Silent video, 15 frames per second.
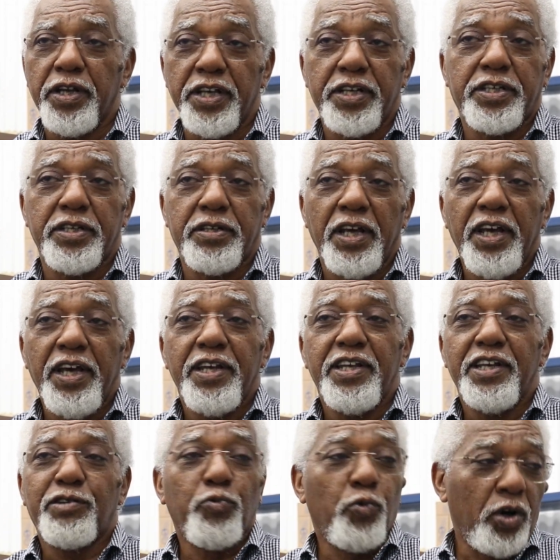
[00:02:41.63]

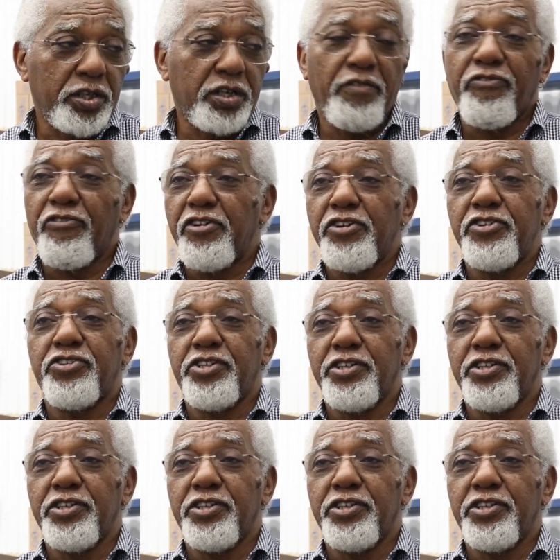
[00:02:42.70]
This was the first